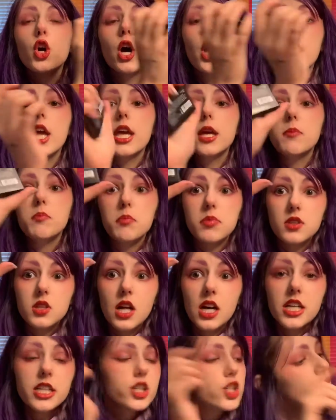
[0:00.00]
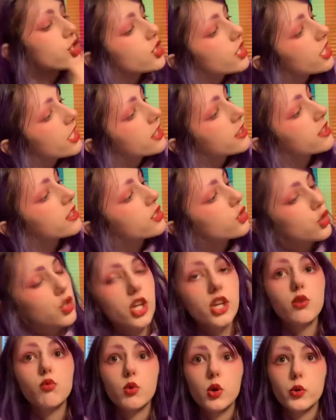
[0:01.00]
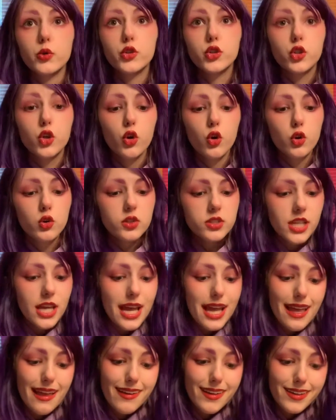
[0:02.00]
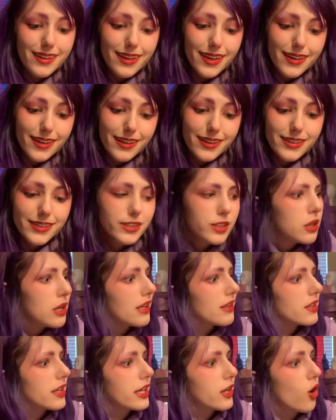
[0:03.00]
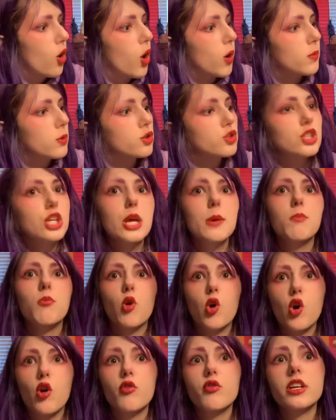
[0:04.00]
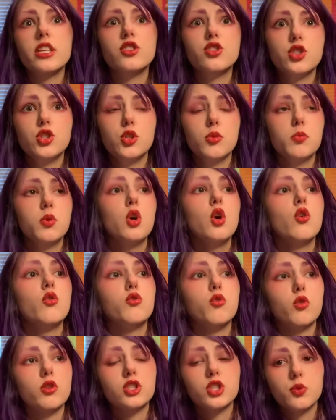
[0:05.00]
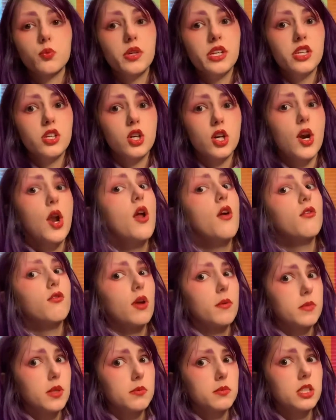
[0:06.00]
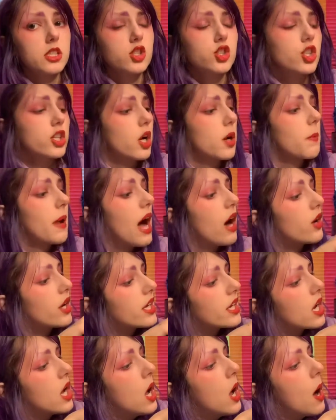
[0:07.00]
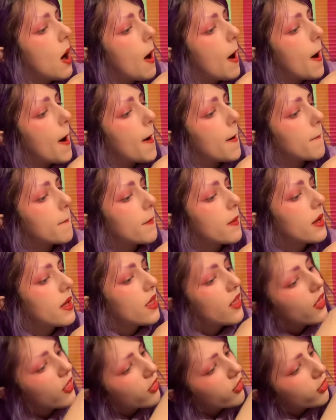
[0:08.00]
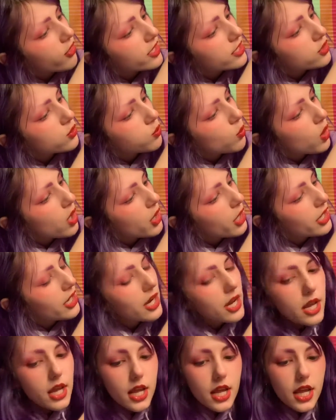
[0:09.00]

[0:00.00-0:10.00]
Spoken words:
a blush in the shade Rose Gold, and it is like almost a perfect dupe for Sweetener from the Blood Sugar palette. This one